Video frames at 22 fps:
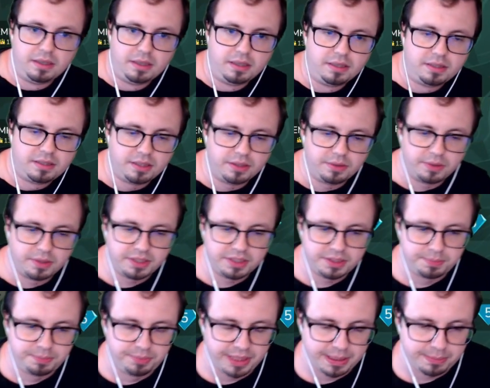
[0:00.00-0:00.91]
So what
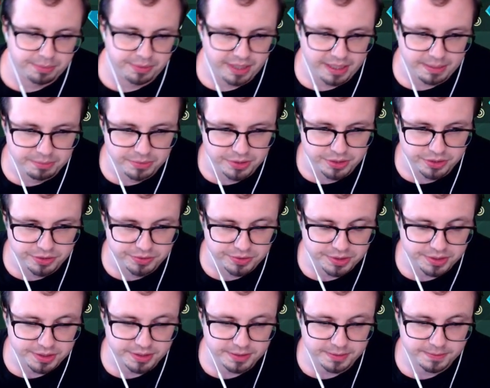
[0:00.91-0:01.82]
is Brick Brain
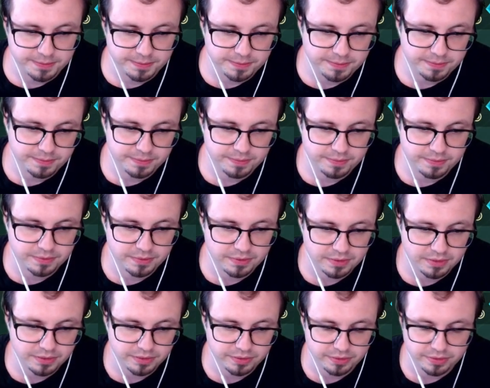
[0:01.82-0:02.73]
moves?
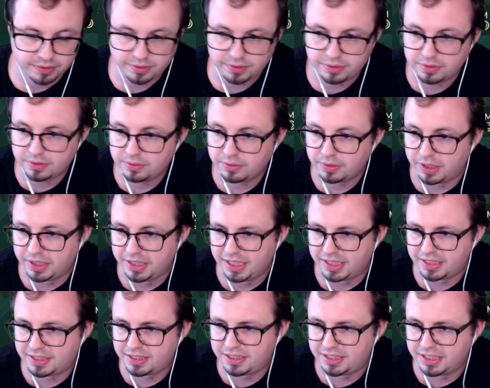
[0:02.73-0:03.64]
Oh, he
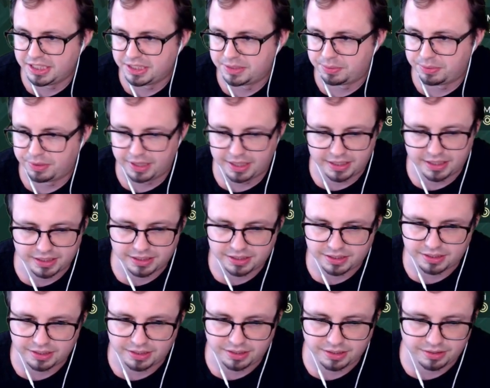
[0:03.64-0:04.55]
has Siege Breaker,
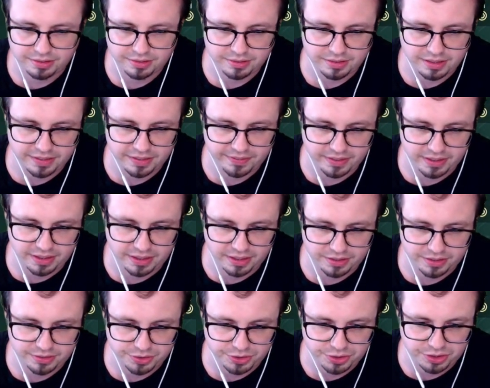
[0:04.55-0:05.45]
so definitely
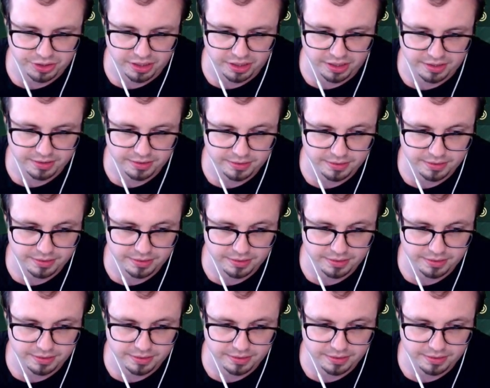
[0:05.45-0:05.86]
not True Shot.